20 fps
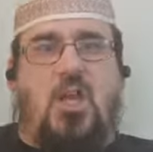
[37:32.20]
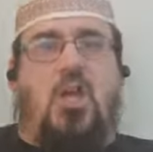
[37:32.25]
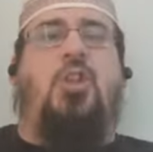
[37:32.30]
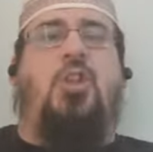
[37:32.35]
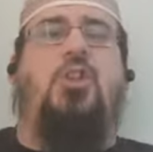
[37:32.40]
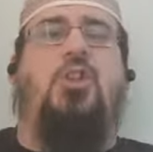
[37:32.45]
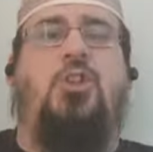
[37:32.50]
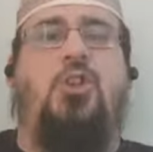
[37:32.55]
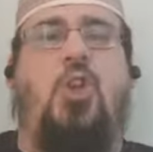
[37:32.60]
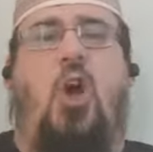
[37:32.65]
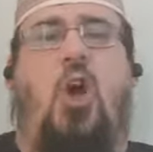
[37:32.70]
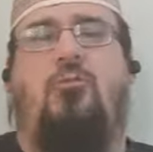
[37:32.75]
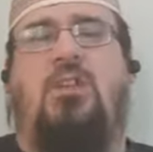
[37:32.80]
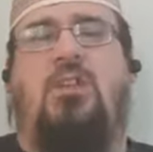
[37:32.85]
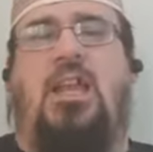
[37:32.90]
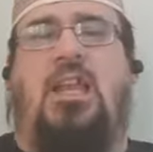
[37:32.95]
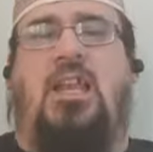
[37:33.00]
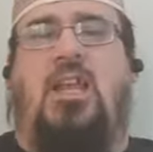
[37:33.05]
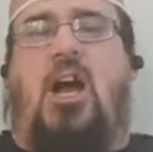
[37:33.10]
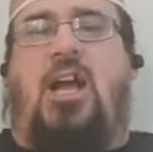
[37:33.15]
Not
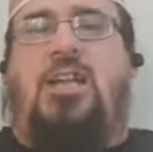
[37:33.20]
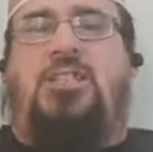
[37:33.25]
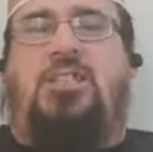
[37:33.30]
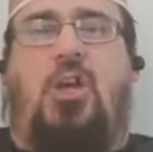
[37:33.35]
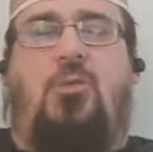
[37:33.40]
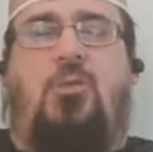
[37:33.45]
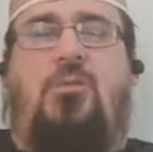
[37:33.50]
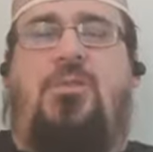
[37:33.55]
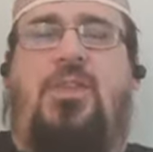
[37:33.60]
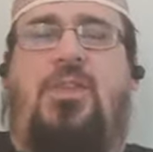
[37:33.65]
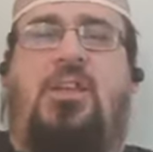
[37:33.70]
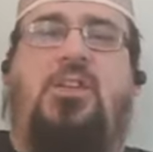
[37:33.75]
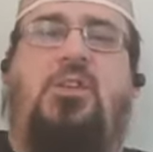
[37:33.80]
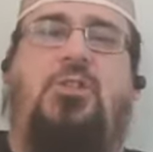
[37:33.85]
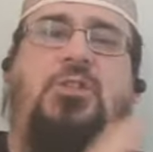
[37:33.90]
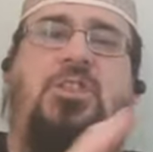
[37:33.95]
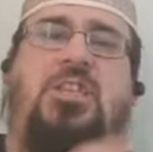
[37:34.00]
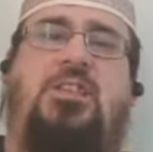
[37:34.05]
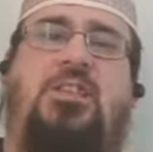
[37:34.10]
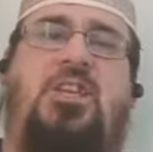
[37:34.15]
really. I don't think you
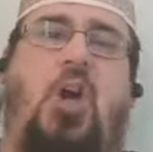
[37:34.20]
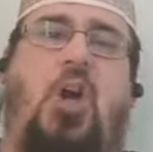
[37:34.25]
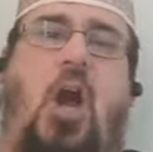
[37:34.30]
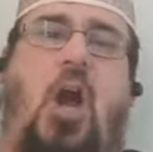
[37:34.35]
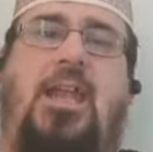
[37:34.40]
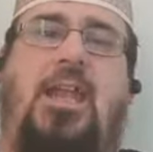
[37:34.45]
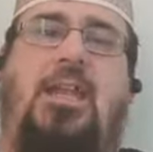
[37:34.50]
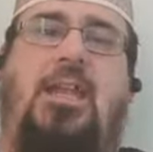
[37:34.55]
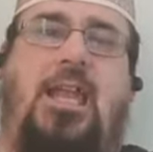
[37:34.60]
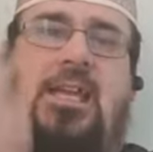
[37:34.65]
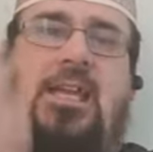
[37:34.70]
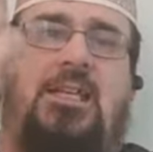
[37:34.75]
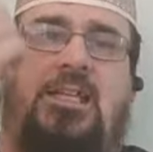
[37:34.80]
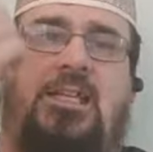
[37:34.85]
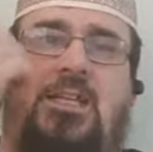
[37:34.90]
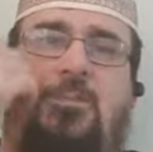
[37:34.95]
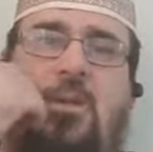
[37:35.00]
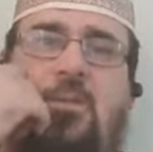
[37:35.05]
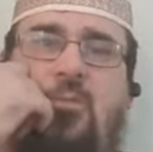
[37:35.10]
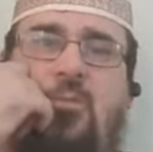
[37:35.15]
see the Iron
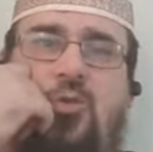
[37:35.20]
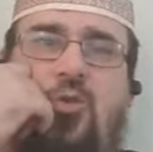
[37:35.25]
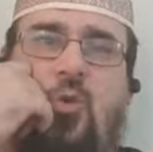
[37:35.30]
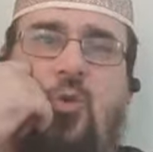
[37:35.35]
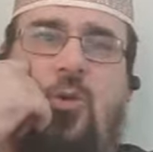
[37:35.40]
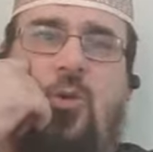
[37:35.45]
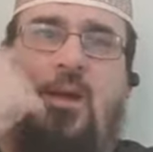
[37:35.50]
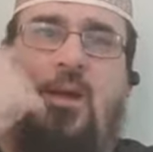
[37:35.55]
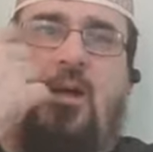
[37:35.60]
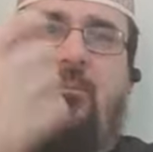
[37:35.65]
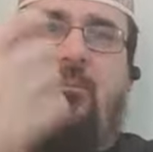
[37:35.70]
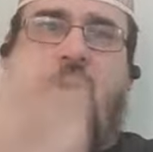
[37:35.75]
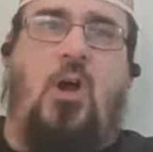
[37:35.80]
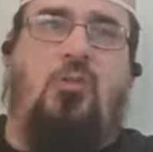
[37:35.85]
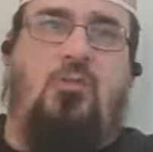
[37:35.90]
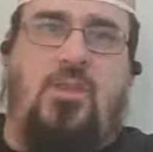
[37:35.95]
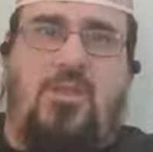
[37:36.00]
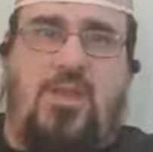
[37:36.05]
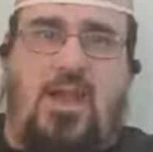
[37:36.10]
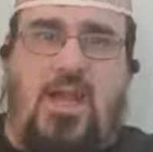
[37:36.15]
Lady. People talk about
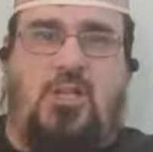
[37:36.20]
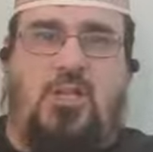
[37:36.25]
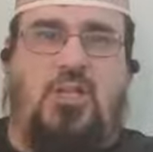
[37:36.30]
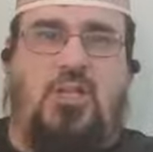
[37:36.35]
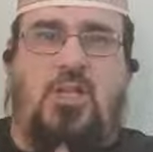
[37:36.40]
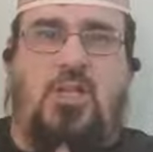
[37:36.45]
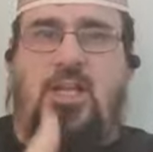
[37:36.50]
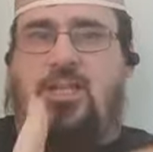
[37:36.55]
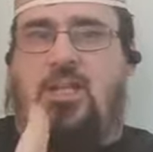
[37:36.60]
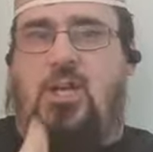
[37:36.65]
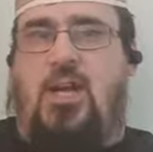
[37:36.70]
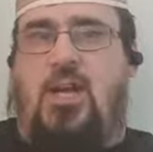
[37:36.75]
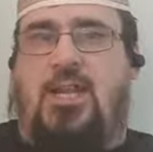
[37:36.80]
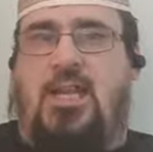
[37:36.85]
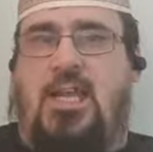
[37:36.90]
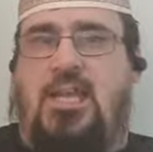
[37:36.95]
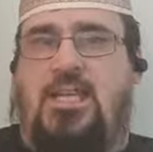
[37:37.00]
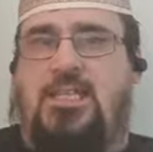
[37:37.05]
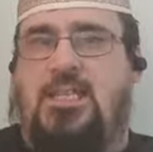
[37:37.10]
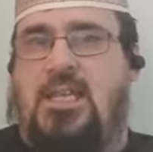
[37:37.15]
Margaret Thatcher like the Iron
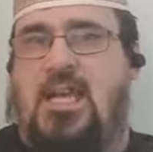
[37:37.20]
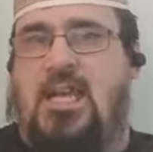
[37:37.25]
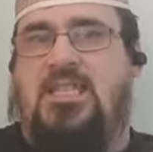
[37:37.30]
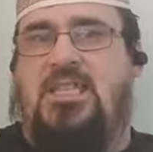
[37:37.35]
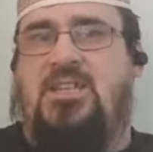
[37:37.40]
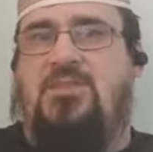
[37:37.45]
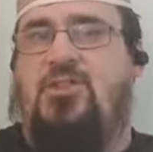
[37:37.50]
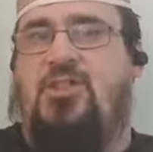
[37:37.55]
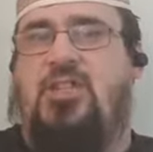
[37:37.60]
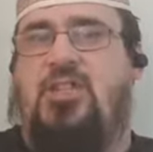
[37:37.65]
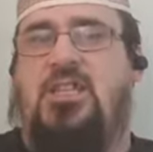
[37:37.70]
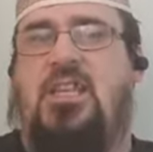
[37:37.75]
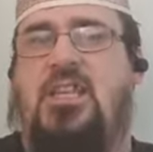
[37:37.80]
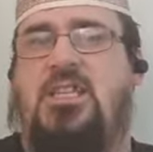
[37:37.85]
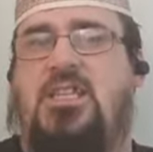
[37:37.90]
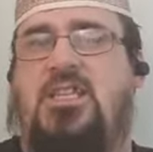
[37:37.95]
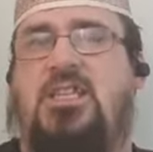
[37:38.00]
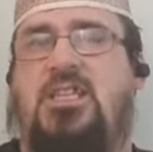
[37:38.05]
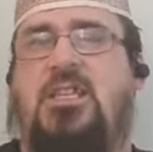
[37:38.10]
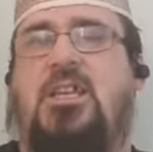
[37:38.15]
Lady as if she
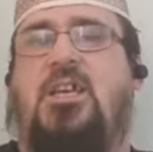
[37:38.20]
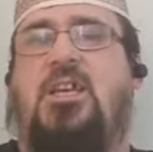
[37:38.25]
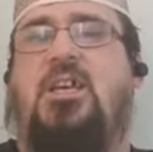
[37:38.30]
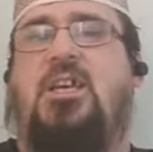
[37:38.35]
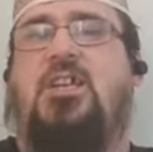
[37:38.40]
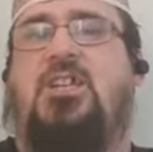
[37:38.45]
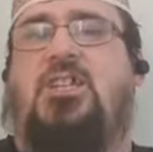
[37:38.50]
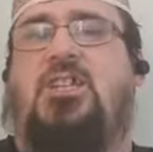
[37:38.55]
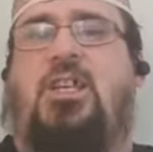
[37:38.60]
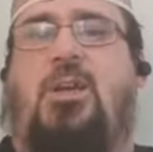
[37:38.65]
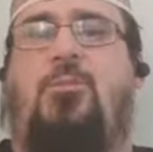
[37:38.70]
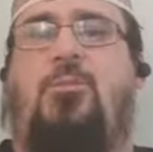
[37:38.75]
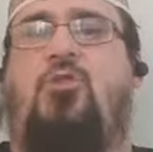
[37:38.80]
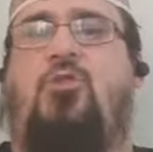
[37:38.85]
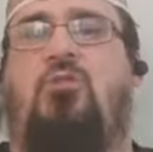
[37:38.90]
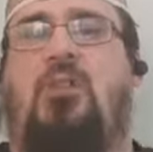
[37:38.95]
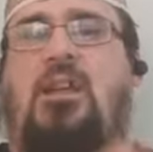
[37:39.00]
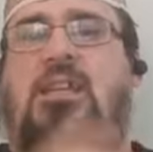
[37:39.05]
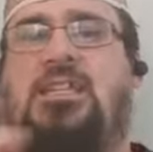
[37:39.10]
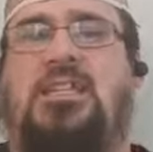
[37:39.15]
is some
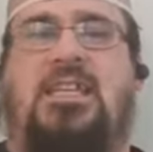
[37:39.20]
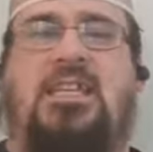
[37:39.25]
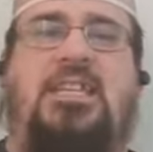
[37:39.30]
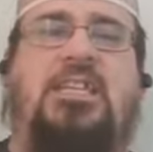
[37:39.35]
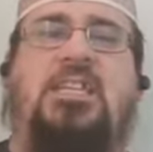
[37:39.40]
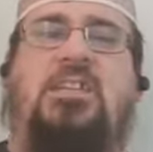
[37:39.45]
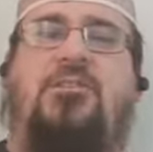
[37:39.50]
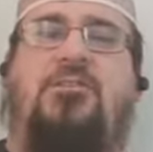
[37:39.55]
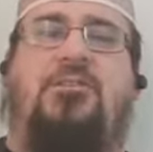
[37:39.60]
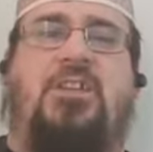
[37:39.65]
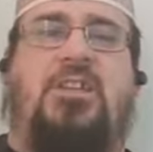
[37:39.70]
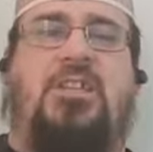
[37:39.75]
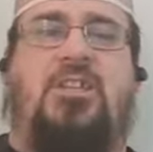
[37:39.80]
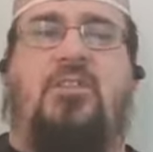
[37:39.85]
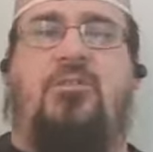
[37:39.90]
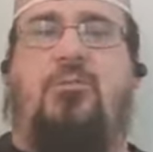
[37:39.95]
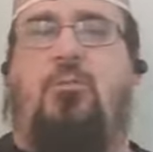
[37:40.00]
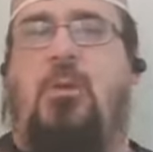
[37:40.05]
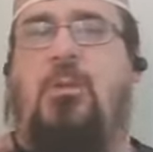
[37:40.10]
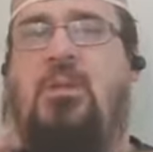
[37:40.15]
great edifice
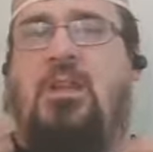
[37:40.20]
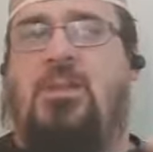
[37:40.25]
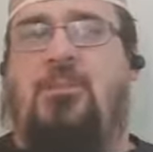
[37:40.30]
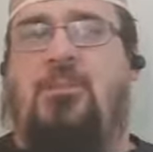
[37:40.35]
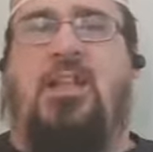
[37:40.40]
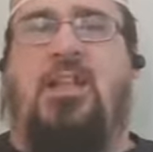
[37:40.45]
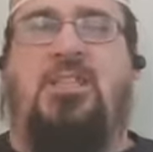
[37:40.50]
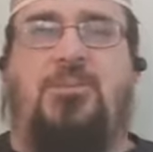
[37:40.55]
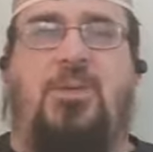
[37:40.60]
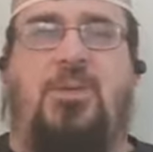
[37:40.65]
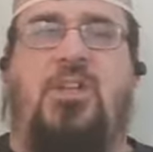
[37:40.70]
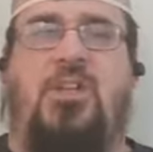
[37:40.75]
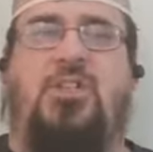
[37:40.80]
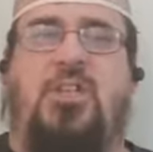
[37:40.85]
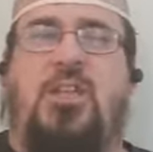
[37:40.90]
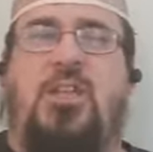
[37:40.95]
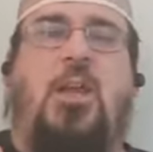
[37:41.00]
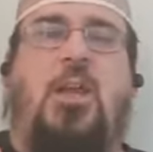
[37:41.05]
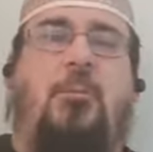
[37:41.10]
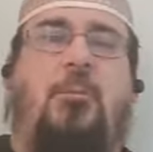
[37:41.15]
of women
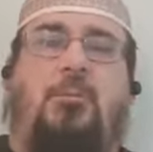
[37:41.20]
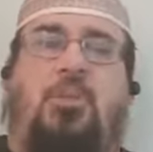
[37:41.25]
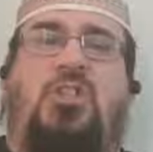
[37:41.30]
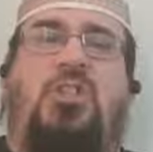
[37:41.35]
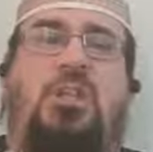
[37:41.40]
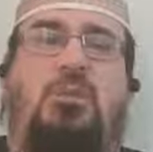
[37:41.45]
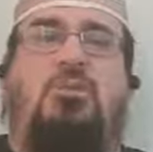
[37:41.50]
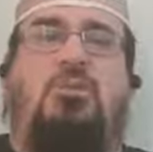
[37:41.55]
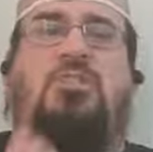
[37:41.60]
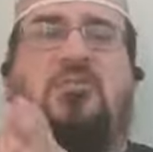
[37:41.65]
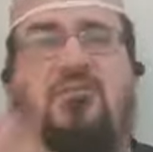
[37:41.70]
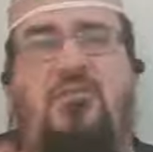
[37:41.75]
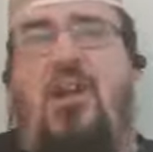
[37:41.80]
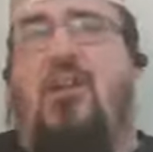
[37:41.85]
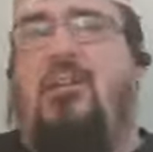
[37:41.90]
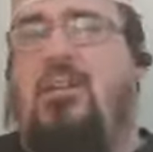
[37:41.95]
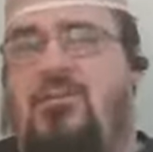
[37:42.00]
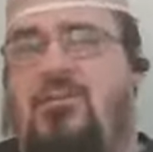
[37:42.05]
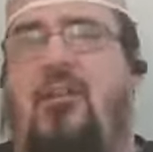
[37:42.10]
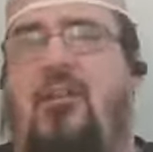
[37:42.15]
emancipation, but she was a
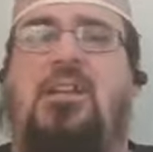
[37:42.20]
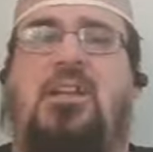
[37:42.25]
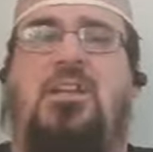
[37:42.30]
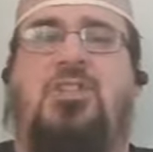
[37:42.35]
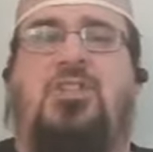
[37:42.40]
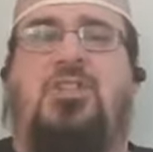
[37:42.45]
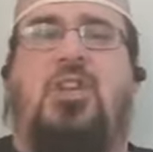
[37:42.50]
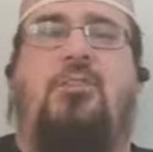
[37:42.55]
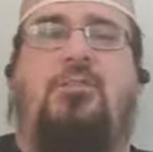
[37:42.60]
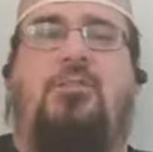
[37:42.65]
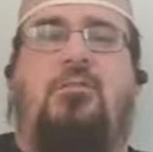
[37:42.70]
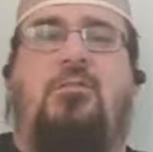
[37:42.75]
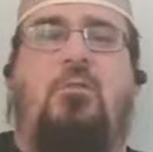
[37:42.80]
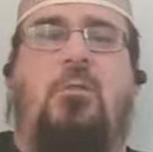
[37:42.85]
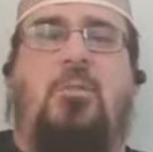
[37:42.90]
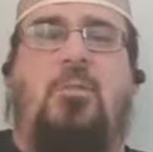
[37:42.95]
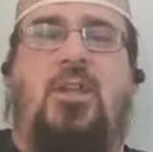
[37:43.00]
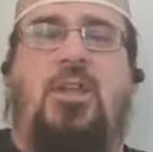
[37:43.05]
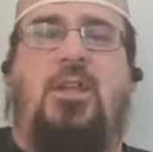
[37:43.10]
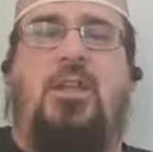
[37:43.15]
very, very conservative
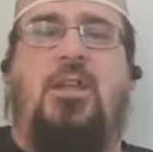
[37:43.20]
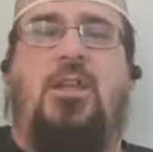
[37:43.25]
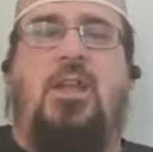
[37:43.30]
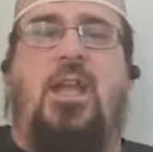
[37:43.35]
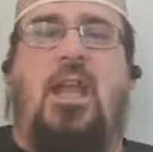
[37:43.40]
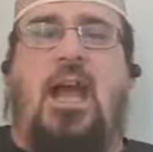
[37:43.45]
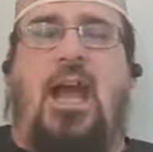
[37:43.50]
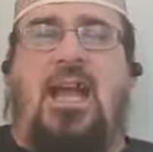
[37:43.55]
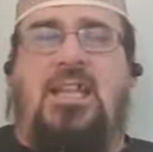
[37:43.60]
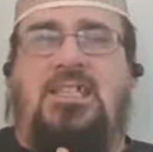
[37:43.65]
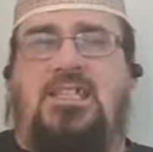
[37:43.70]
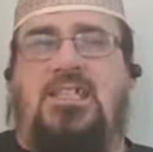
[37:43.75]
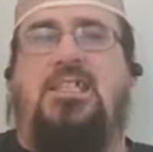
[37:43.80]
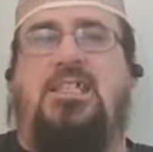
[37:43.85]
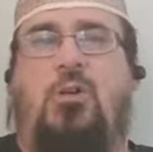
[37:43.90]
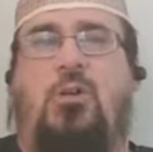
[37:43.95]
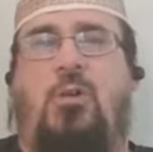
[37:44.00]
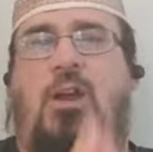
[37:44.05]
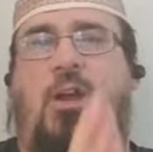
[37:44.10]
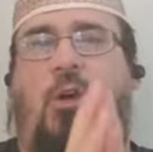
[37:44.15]
woman and
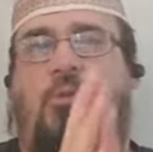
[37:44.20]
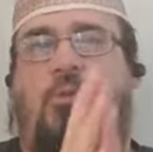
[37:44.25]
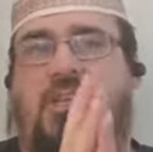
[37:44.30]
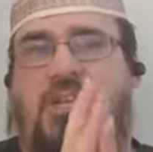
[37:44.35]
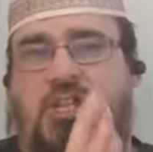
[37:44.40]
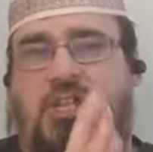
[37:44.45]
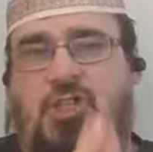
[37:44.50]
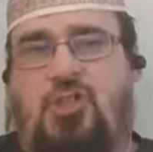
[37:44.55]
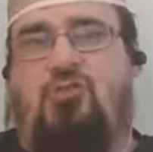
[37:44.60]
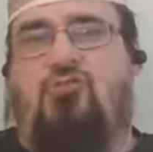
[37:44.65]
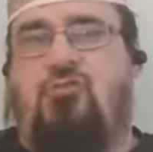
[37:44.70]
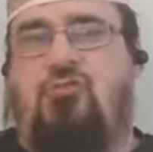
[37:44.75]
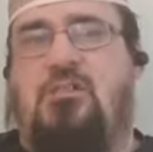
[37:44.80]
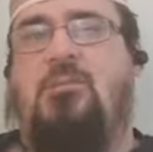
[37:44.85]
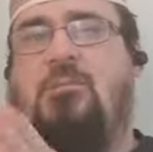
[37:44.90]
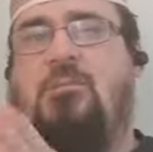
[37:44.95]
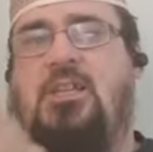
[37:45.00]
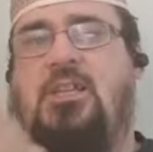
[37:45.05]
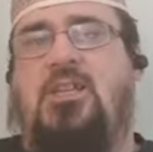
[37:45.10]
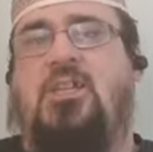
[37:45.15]
still held
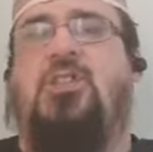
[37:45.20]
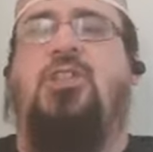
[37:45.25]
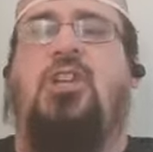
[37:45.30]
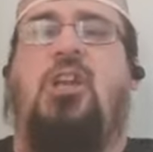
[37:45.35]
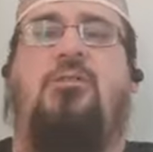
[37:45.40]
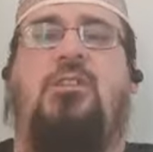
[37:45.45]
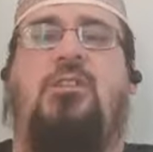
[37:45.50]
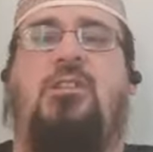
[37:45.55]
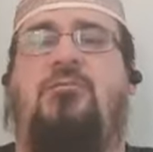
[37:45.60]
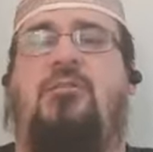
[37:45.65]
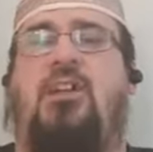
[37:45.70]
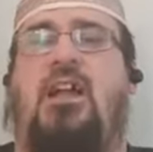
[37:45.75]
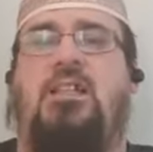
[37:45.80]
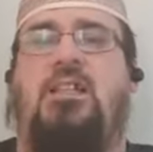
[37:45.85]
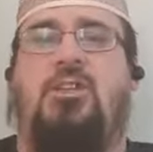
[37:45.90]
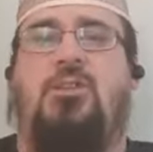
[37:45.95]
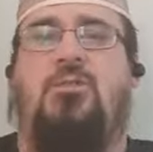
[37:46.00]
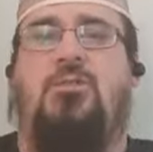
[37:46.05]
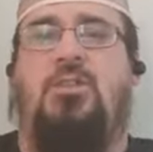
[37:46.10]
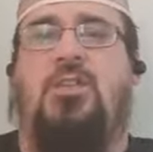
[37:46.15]
extremely conservative
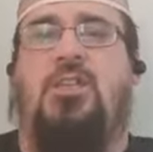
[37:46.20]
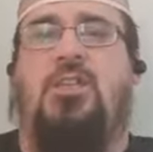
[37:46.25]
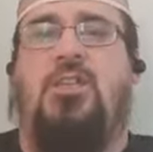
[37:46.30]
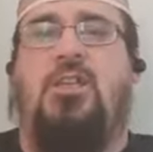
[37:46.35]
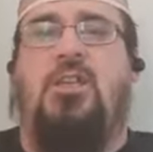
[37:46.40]
values.